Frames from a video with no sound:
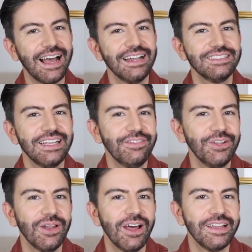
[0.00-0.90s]
And if
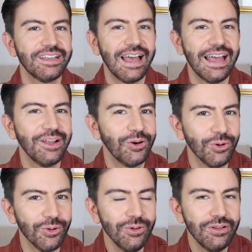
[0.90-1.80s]
you like a
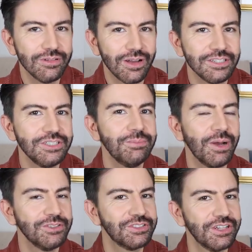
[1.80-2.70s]
haul, I do
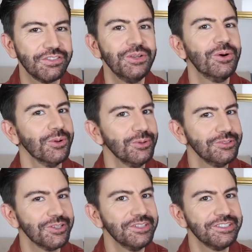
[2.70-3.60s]
post a few
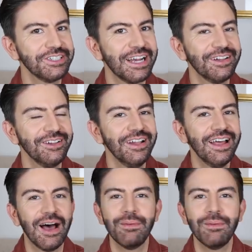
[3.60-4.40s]
hauls on this channel.